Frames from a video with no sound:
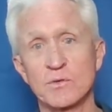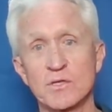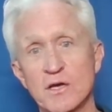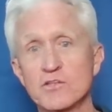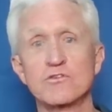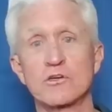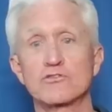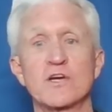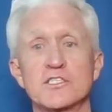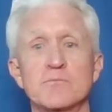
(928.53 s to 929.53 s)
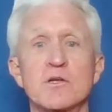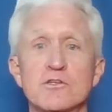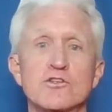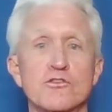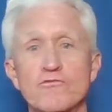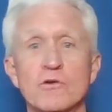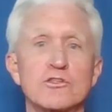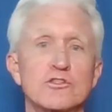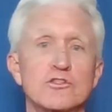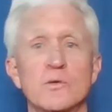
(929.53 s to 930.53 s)
when the other neurotransmitters are
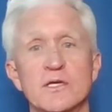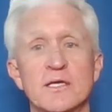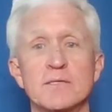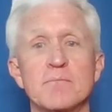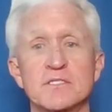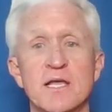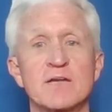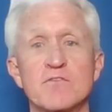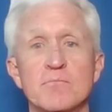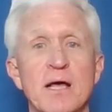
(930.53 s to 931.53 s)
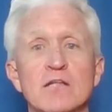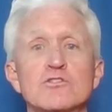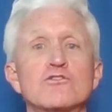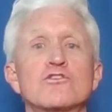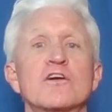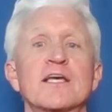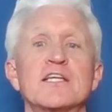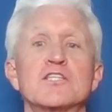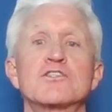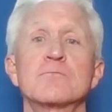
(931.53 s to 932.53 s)
thrown into it in a state of imbalance, you start
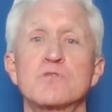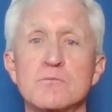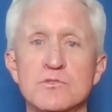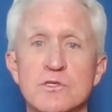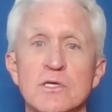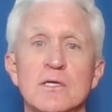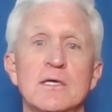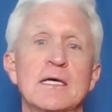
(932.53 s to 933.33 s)
getting symptoms,